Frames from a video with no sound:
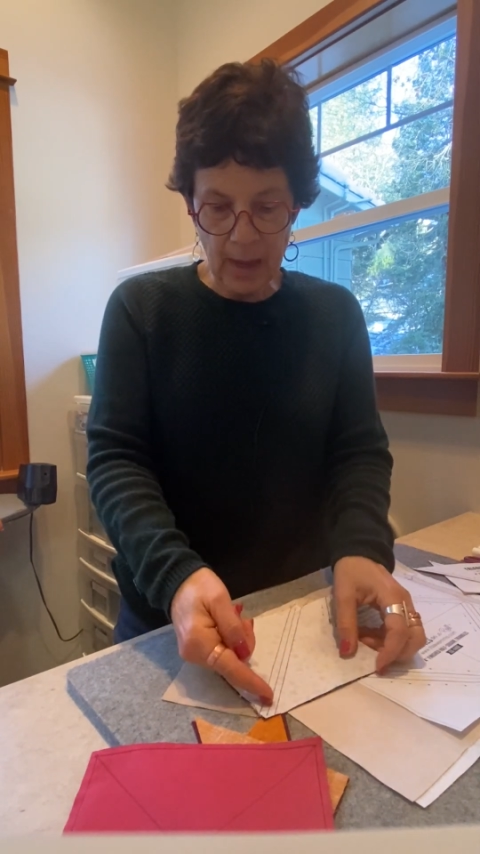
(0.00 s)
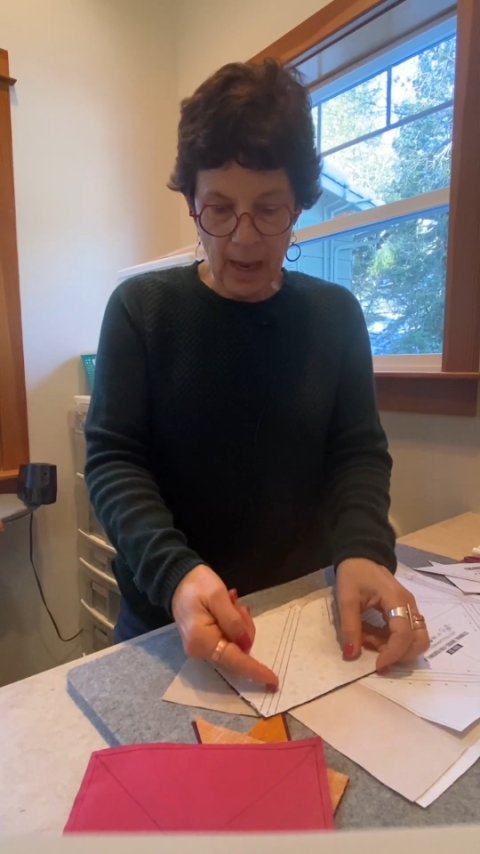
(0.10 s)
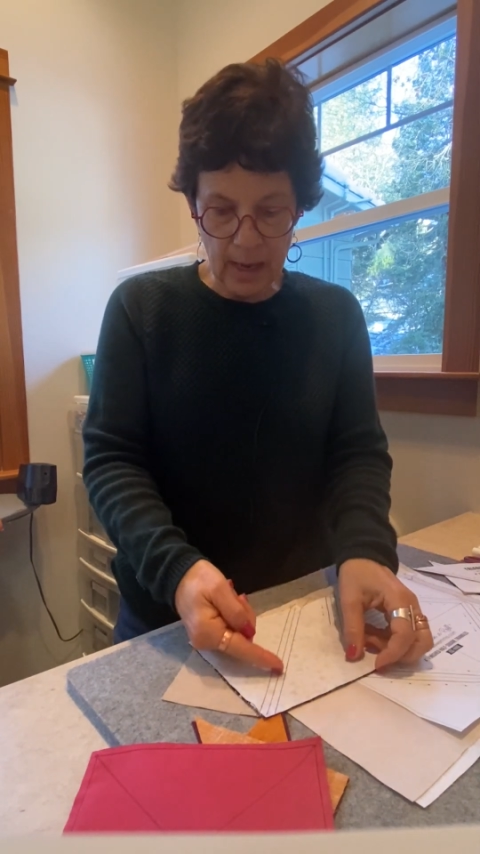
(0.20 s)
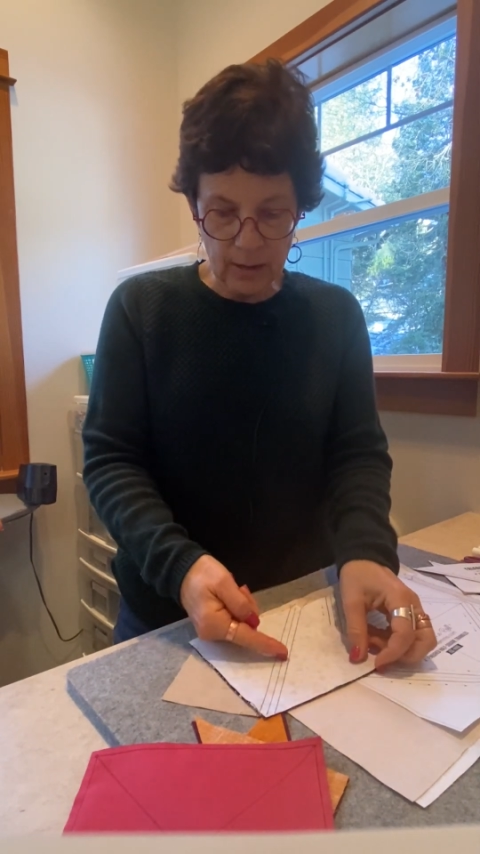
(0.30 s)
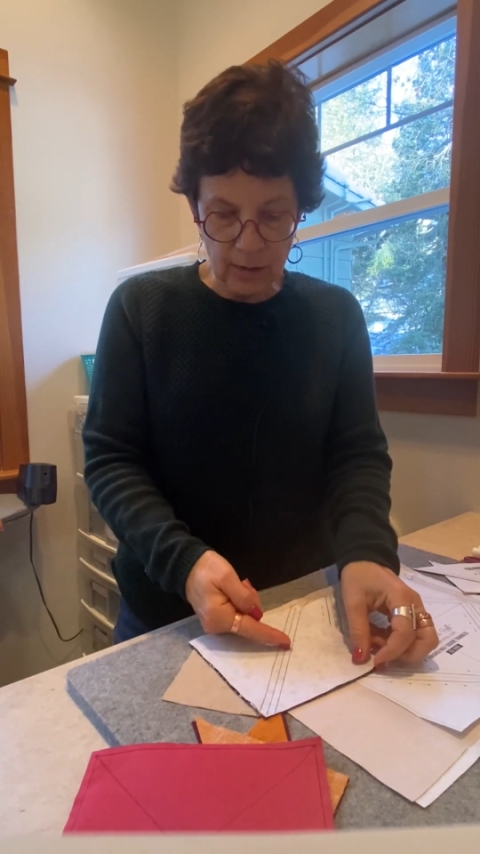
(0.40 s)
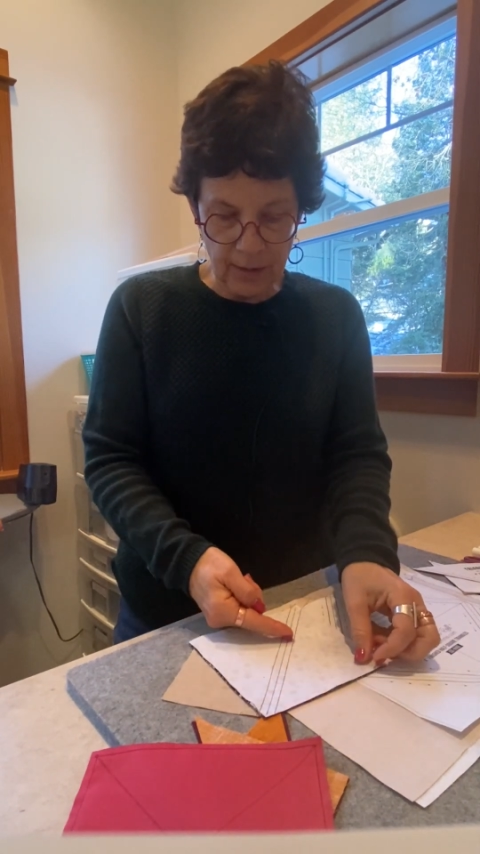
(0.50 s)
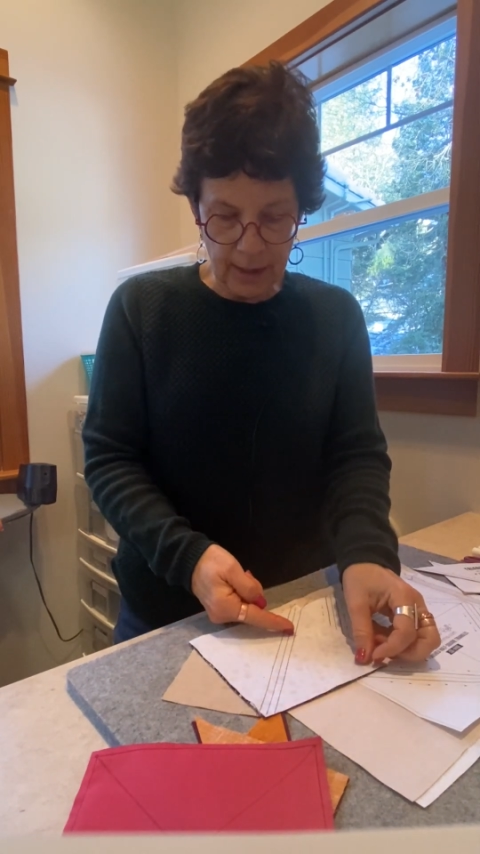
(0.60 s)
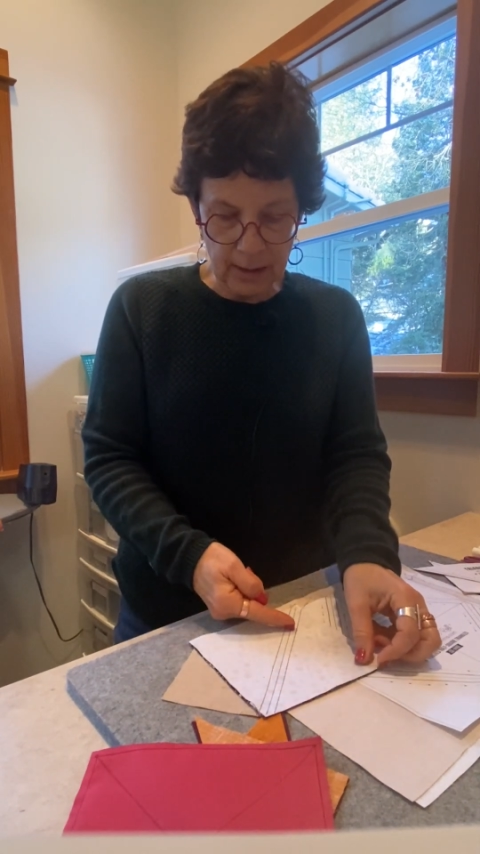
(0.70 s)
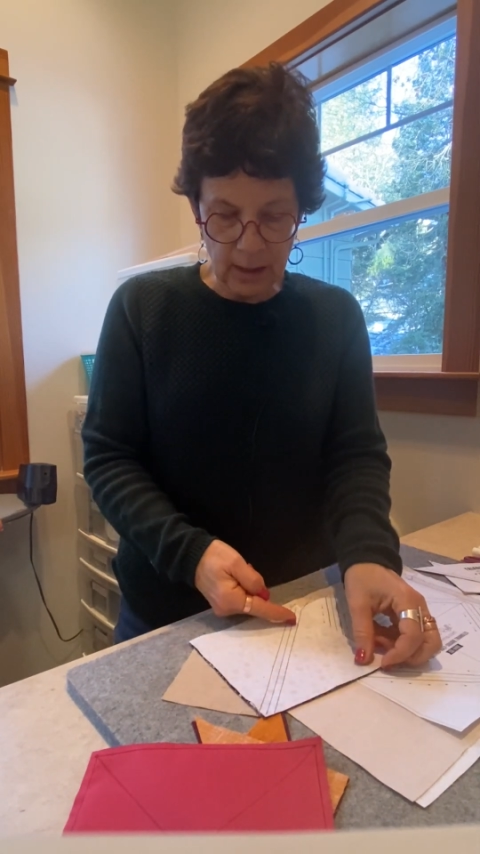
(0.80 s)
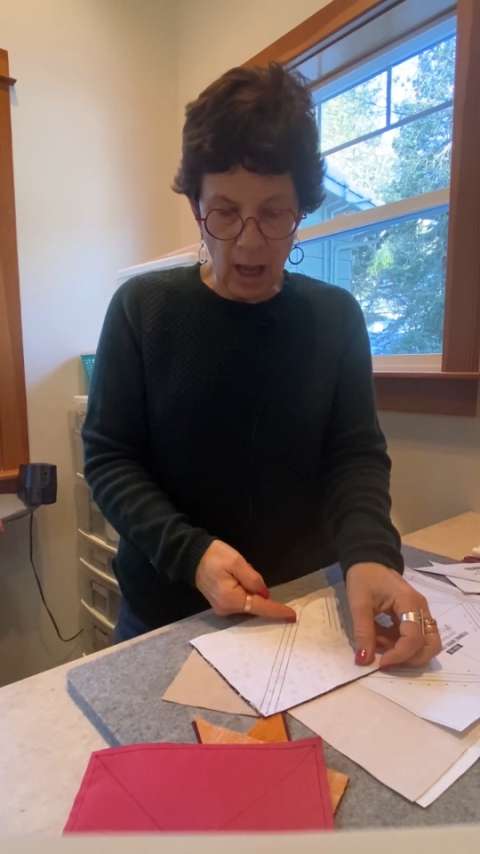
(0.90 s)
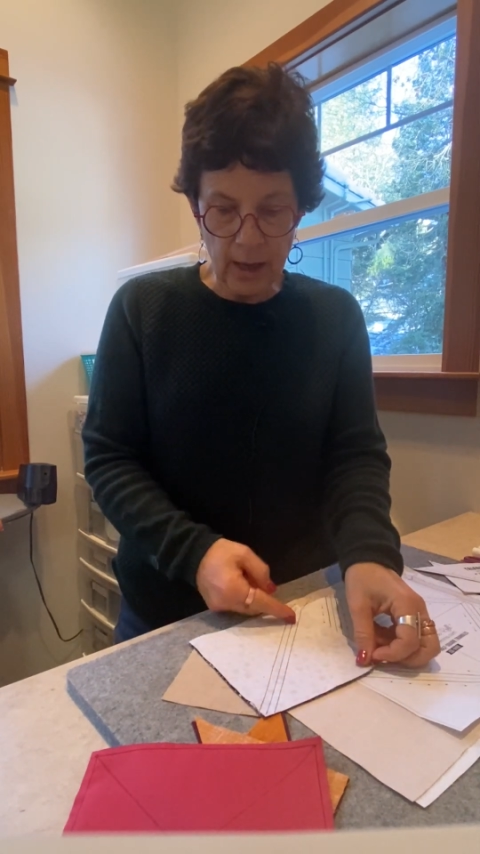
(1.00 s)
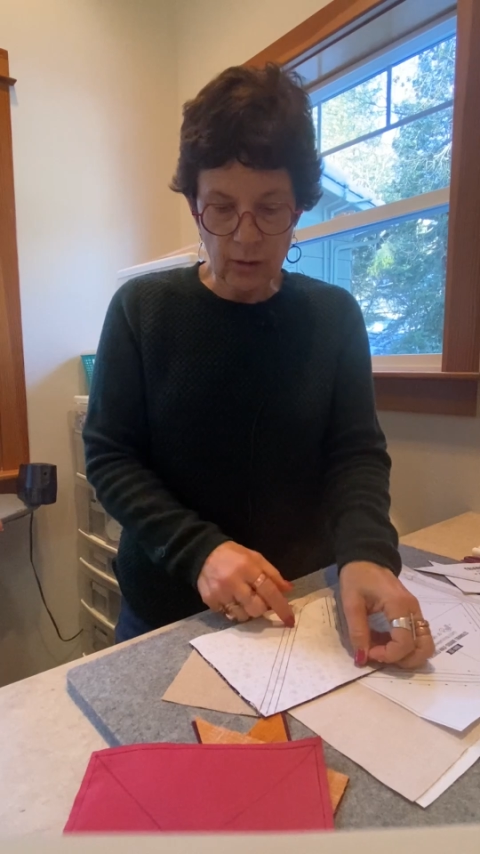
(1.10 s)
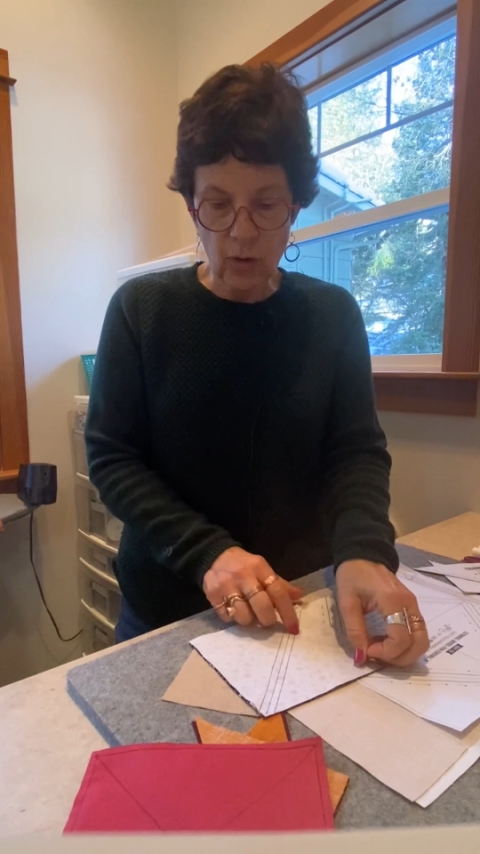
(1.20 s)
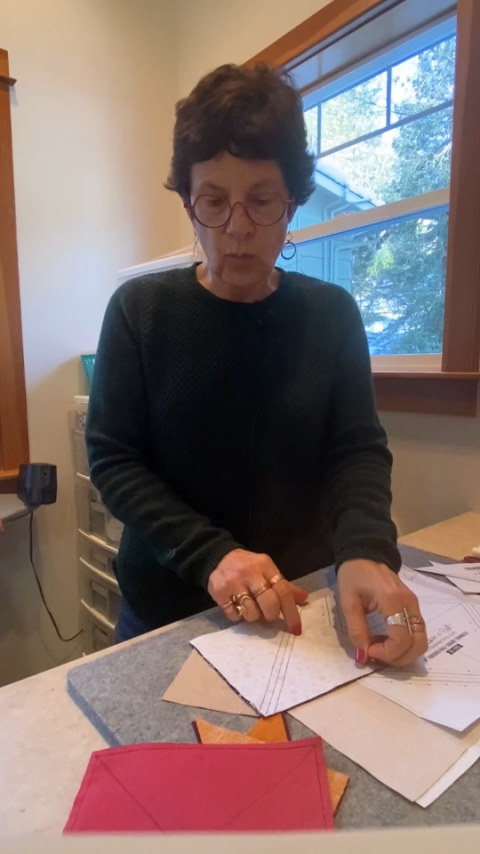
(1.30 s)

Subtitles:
and then cut